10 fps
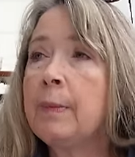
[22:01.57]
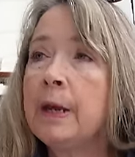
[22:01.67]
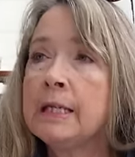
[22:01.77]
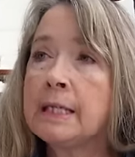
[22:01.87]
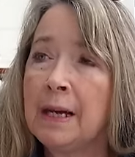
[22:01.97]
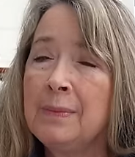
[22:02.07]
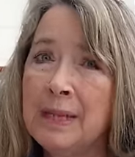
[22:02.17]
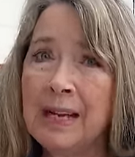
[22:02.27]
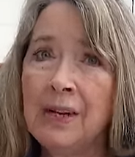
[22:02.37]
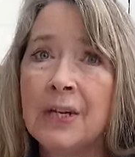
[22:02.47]
because it comes
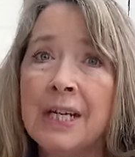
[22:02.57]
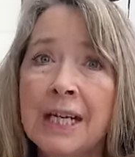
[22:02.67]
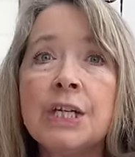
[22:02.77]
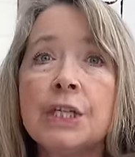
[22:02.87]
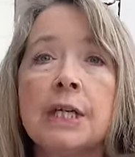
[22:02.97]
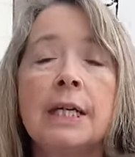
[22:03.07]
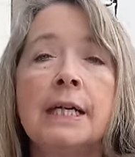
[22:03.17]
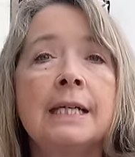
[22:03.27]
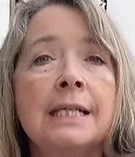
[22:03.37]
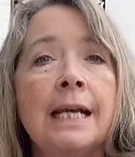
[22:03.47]
out of your kitchen,
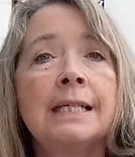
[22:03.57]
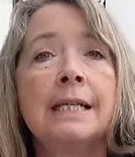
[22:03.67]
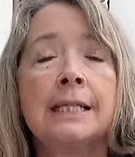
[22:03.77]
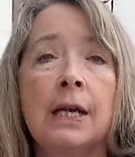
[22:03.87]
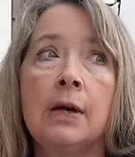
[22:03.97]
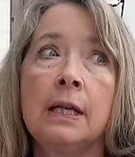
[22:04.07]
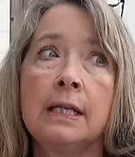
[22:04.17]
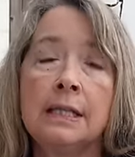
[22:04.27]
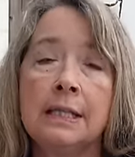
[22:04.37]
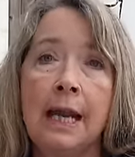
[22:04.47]
it is necessarily
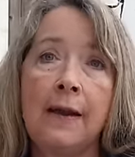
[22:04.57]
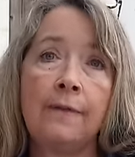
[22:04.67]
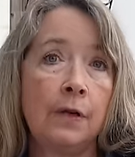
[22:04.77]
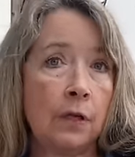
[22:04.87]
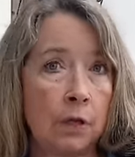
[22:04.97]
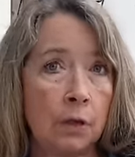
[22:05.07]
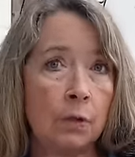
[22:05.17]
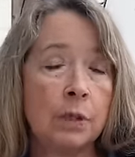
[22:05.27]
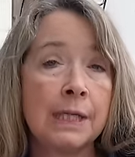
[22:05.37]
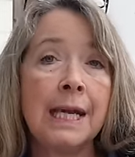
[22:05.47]
safe to
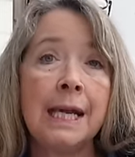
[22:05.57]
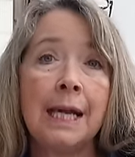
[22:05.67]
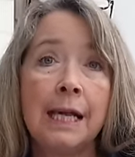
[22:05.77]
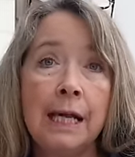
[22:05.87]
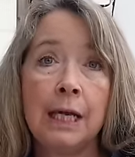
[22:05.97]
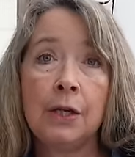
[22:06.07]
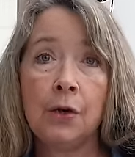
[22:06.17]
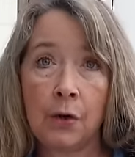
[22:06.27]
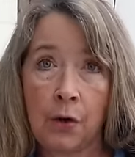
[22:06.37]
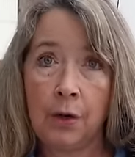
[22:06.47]
use in
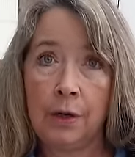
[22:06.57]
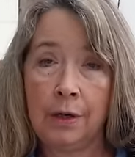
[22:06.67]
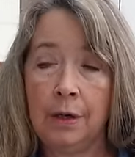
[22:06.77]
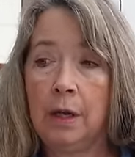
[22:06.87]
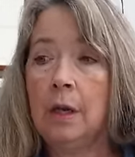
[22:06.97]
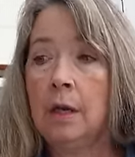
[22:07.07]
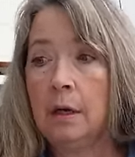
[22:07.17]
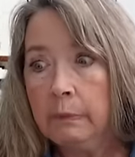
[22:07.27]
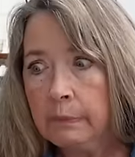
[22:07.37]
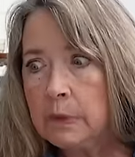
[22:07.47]
your garden.
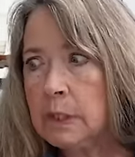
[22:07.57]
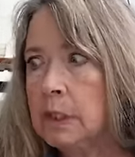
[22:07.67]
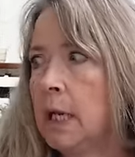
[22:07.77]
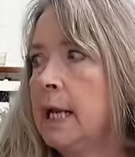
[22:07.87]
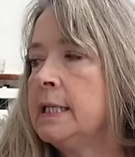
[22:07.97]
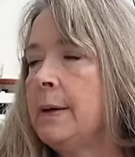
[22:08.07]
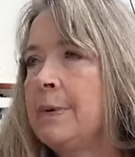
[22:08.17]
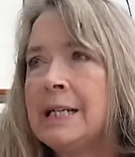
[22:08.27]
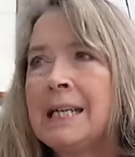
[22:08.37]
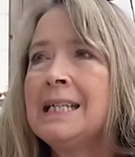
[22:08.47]
Just a heads up,
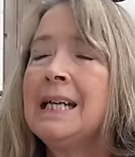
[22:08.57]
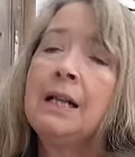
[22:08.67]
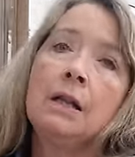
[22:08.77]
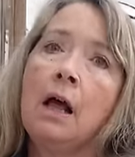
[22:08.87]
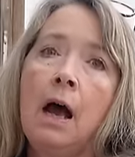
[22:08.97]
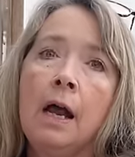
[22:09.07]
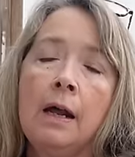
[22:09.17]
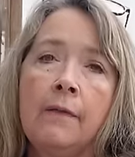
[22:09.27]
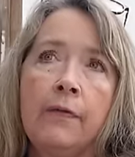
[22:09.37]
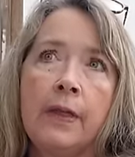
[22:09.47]
because I see a lot
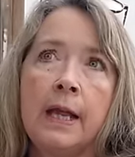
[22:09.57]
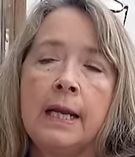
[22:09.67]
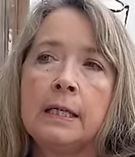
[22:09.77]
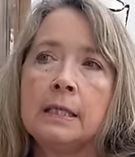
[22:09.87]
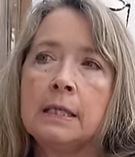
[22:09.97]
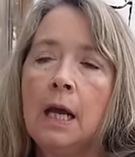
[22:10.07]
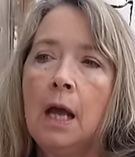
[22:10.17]
of things